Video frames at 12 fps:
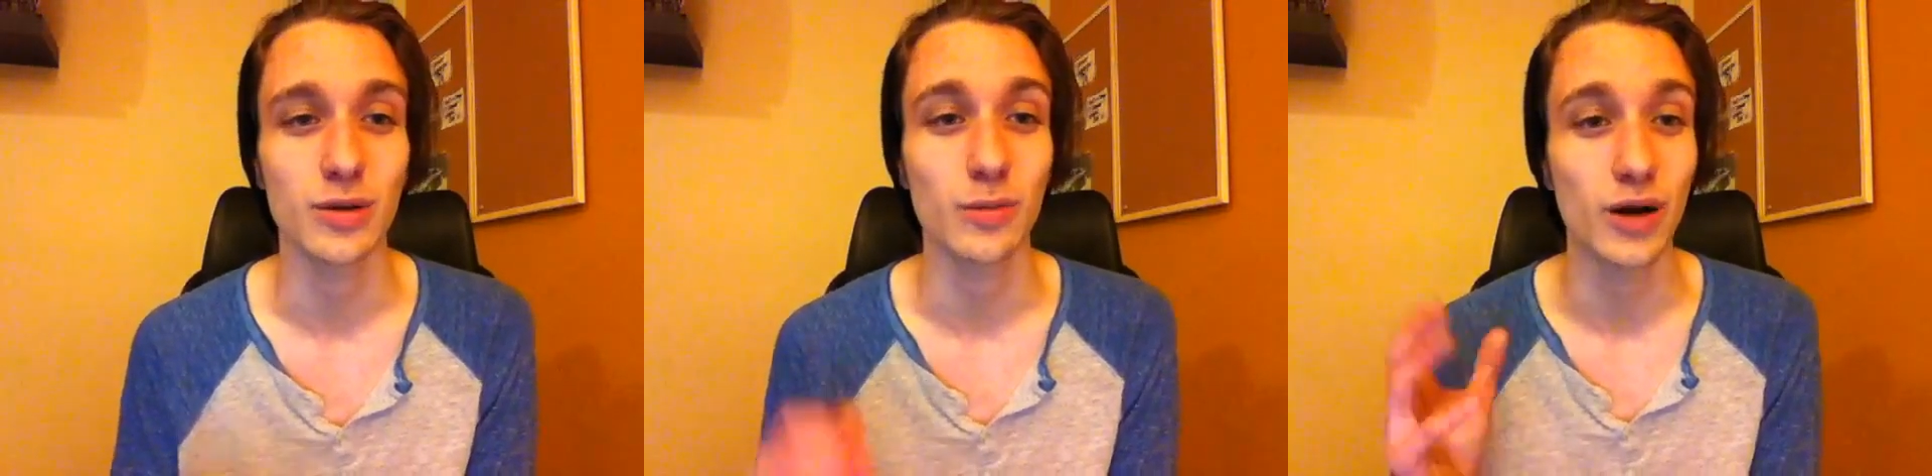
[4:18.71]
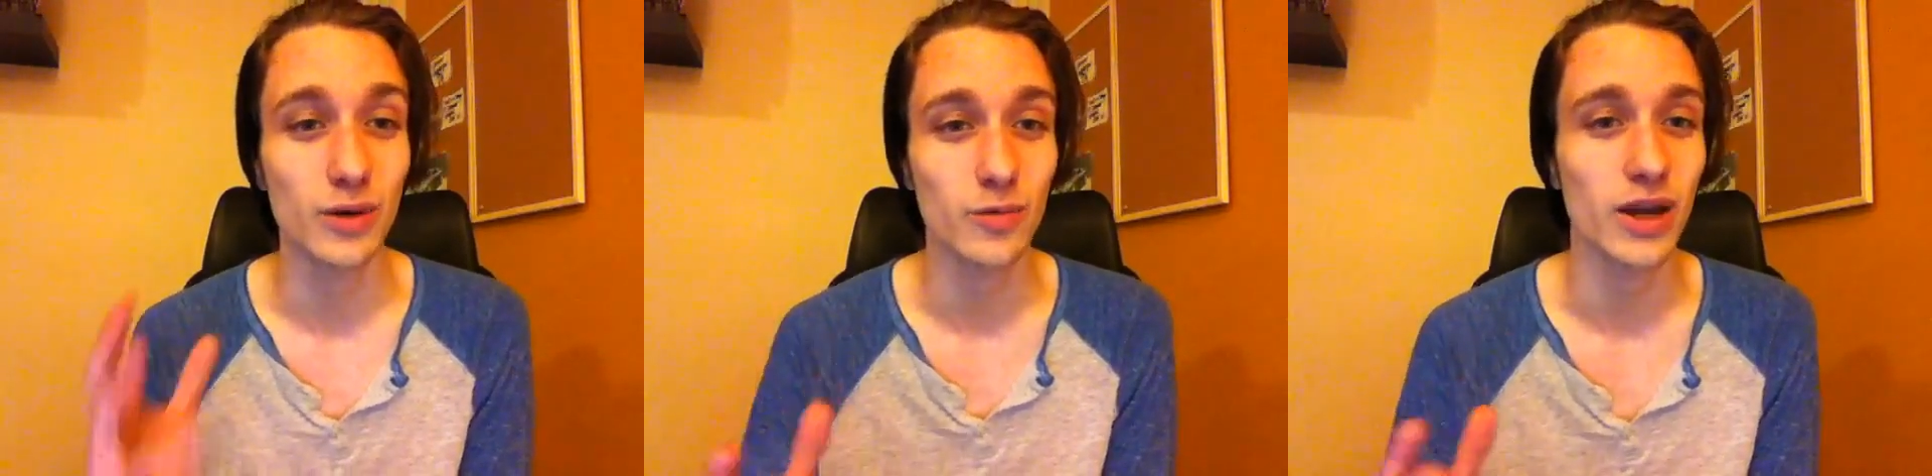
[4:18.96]

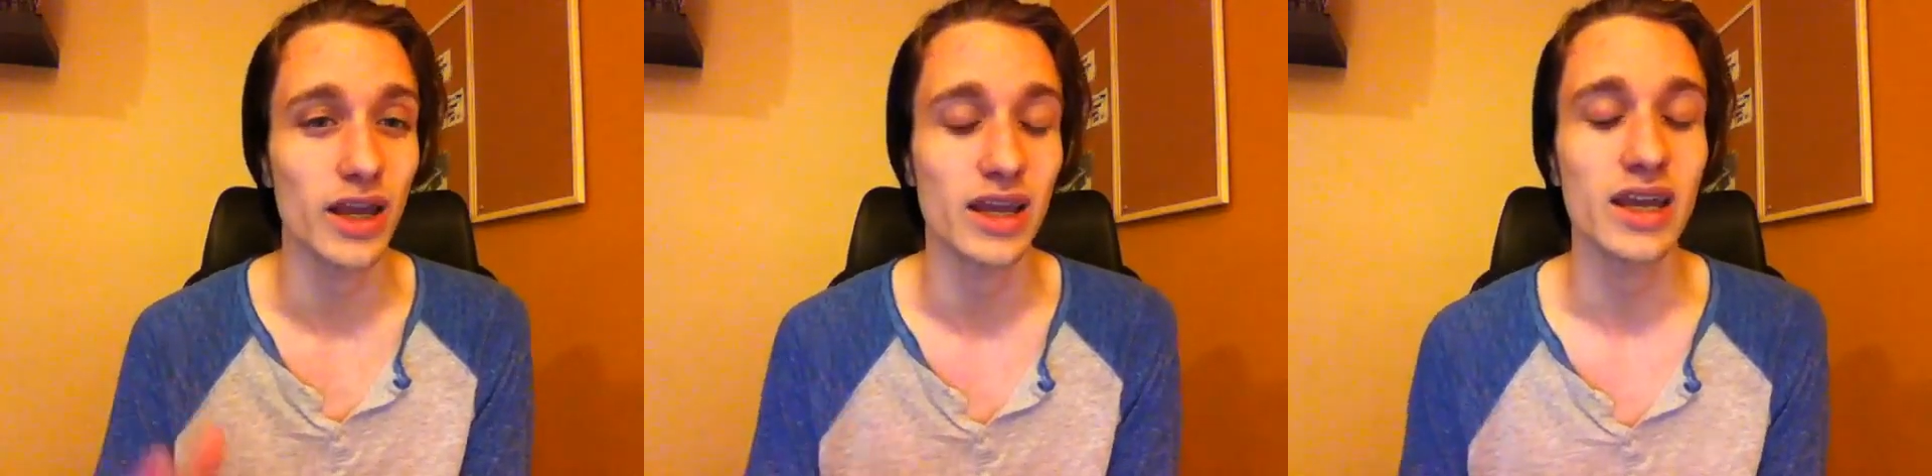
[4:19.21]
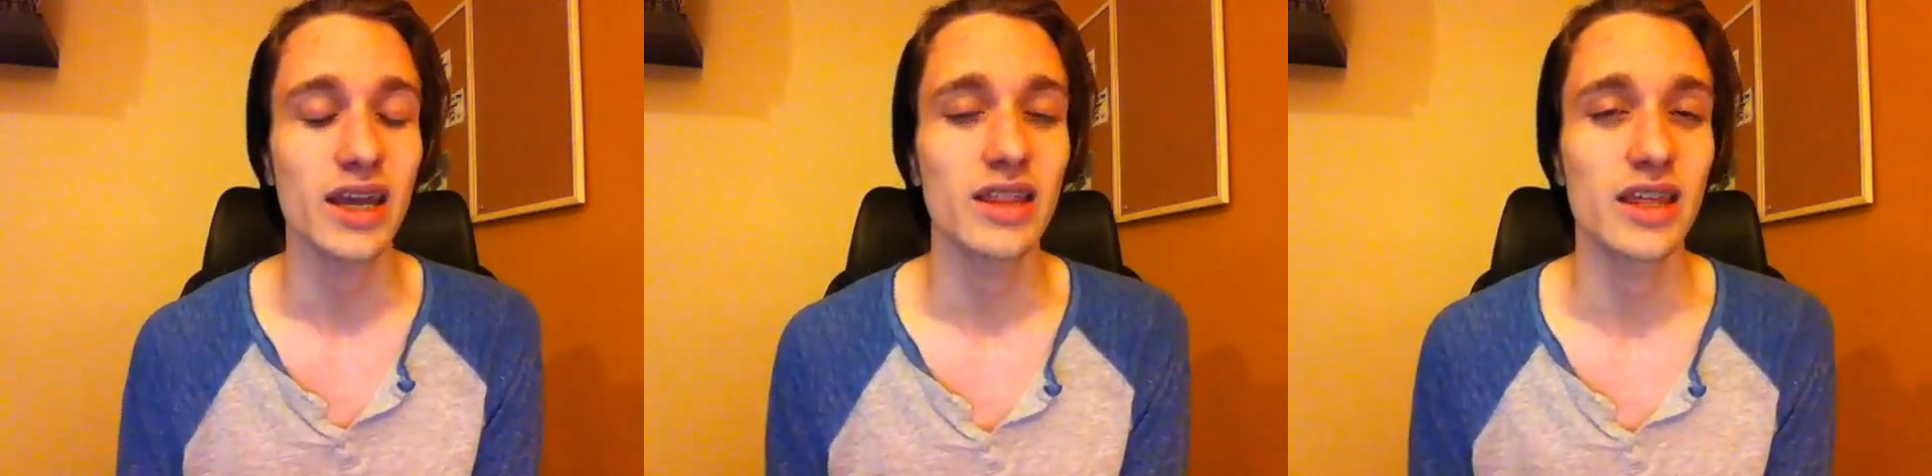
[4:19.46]
And one
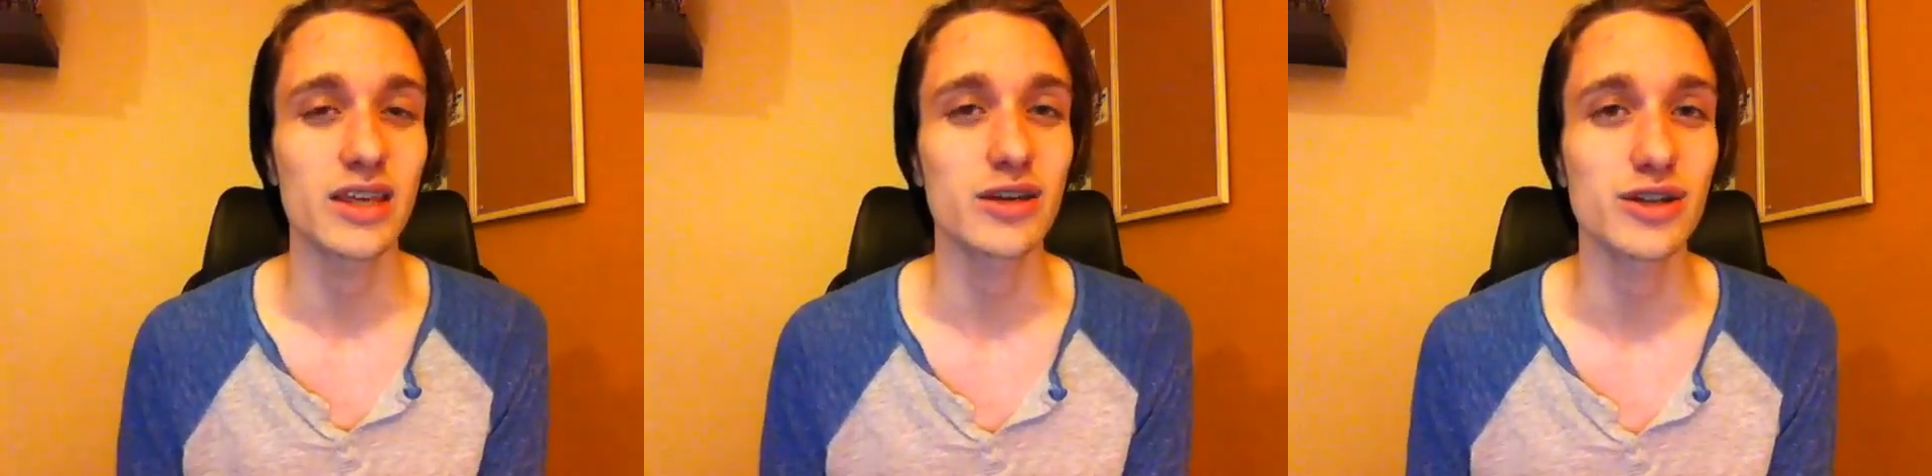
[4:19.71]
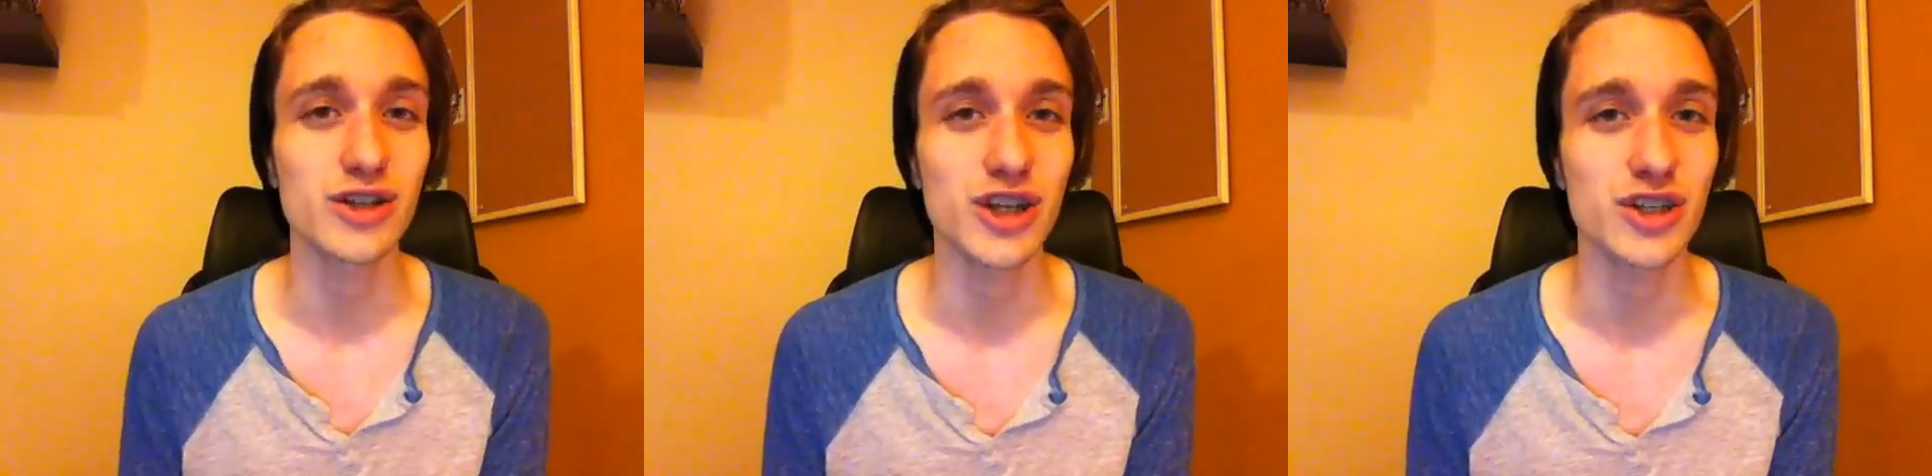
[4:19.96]
way that you
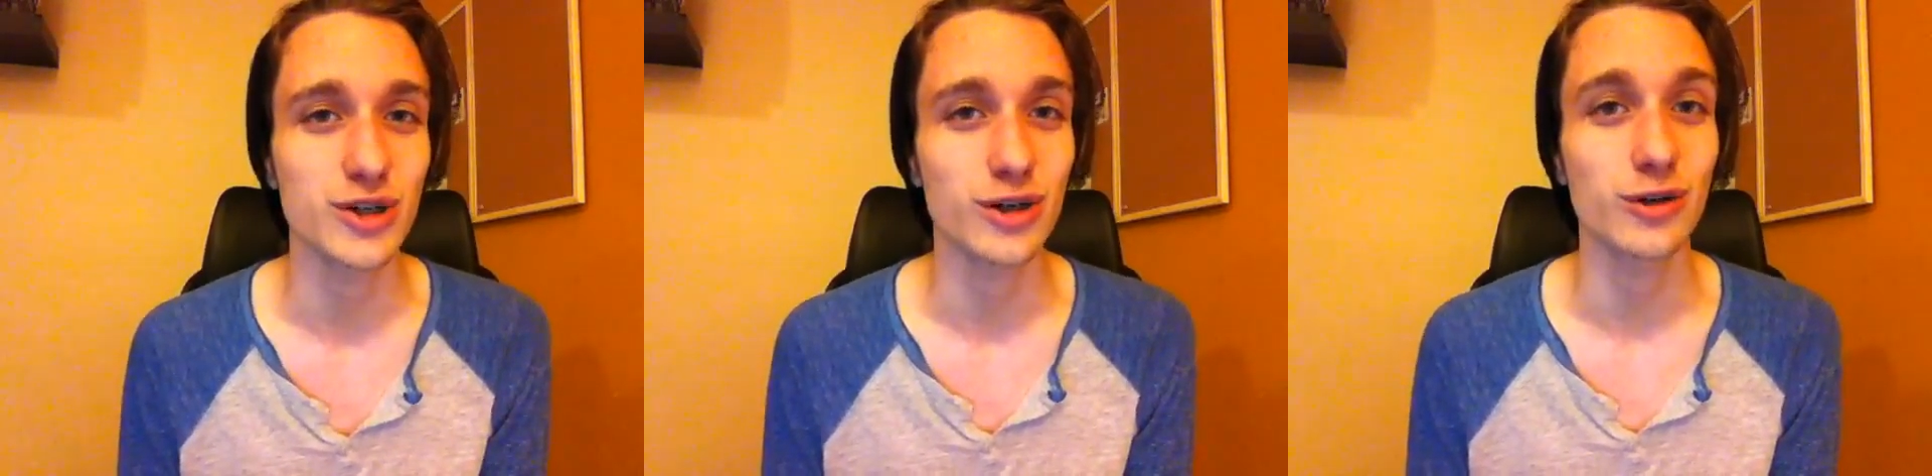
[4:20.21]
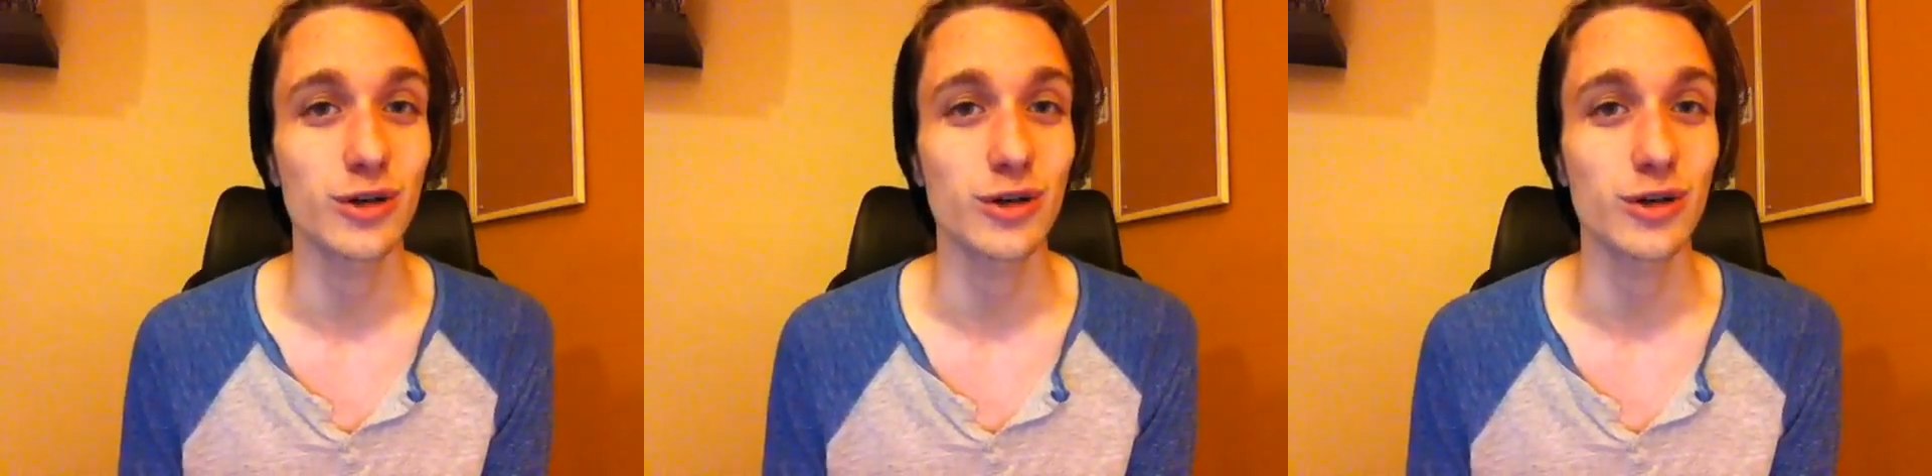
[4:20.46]
can change your